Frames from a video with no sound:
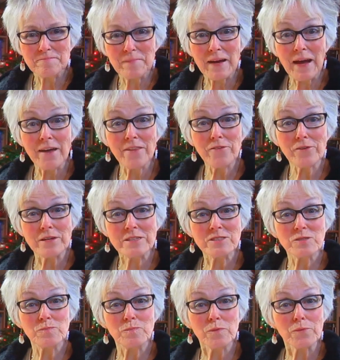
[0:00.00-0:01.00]
My other
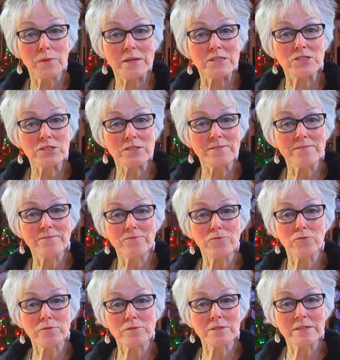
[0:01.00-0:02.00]
inspiration
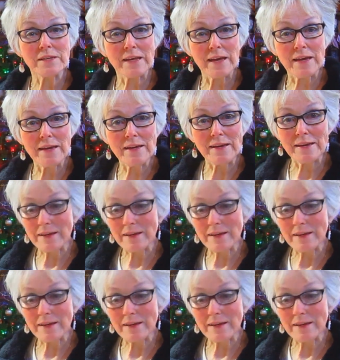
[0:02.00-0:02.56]
for today